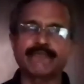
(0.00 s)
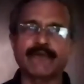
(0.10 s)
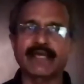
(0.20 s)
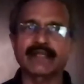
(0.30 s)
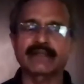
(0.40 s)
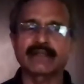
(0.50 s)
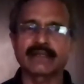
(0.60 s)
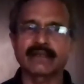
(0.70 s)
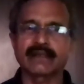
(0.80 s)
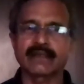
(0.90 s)

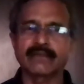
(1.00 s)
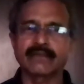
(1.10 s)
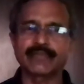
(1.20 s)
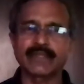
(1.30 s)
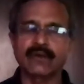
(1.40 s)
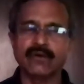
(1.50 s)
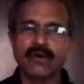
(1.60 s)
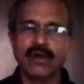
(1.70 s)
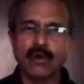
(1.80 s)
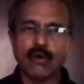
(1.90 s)
fire
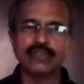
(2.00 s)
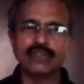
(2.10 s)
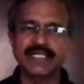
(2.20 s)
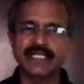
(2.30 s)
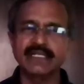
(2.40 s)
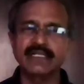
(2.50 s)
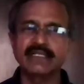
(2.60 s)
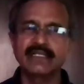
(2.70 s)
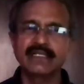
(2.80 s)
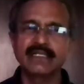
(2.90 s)
hosiery
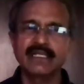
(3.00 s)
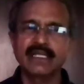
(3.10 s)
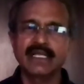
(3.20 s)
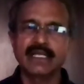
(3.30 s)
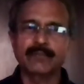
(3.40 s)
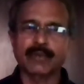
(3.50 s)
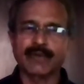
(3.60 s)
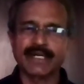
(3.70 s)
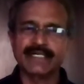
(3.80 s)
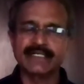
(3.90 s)

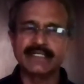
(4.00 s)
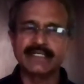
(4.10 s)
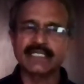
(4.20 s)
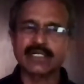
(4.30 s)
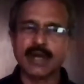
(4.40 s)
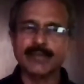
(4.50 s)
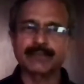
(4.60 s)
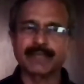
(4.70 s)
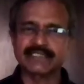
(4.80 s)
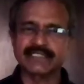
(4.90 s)
provided in the common
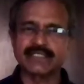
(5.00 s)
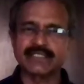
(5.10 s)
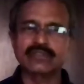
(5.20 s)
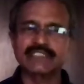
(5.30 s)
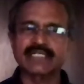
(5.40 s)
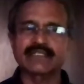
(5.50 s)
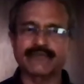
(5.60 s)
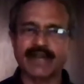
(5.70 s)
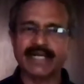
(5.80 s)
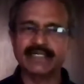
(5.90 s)
passage outside the
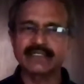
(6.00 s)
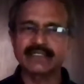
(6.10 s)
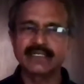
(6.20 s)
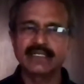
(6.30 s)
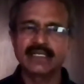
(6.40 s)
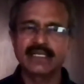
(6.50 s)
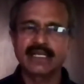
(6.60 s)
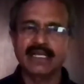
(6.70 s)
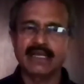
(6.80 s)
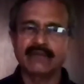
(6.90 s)
flat,
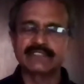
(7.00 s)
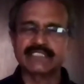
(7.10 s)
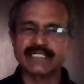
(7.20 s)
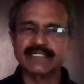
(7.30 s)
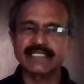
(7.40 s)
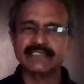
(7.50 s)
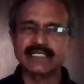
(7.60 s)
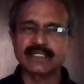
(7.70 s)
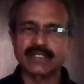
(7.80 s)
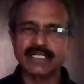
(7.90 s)
which contains
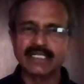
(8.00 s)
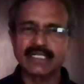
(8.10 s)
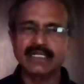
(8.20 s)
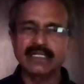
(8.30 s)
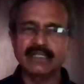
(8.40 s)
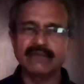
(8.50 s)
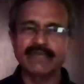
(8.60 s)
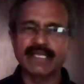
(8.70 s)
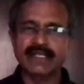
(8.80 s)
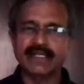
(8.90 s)
a reel
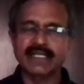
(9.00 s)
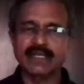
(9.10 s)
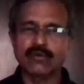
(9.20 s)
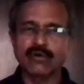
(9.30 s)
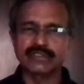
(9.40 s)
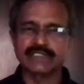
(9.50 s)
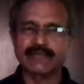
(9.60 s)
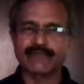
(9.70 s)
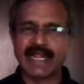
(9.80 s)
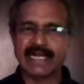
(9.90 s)
where a hose,
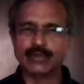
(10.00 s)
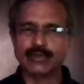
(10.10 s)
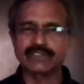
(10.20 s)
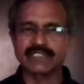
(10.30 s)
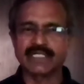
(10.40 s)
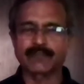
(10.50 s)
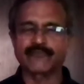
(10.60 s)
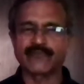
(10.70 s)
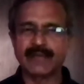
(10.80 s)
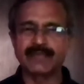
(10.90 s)
a flat hose or a
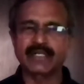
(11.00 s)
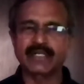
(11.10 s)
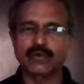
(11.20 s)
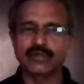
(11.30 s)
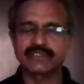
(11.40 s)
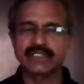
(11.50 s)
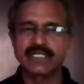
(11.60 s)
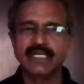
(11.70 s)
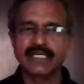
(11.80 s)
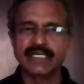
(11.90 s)
fabric hose,
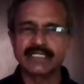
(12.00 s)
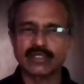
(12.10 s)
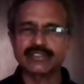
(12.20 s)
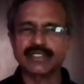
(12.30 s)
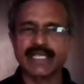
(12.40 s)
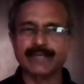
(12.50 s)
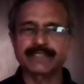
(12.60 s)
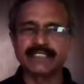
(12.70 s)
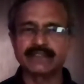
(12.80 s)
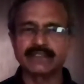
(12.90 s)
is also kept
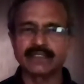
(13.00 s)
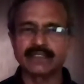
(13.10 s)
in